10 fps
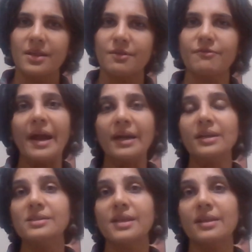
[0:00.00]
The fact
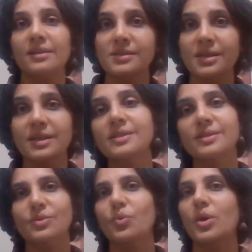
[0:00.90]
is that this
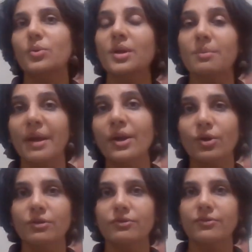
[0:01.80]
is what we are made
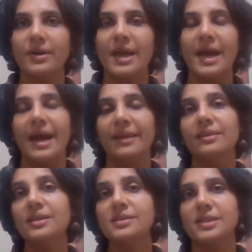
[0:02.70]
of, and
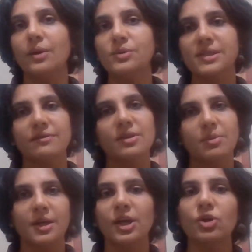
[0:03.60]
these sounds have the
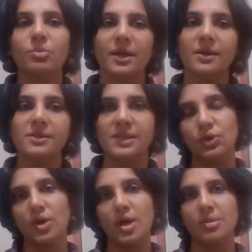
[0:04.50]
ability to bring us
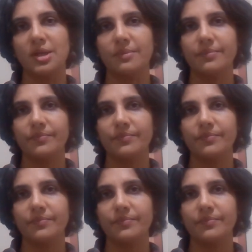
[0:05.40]
into harmony.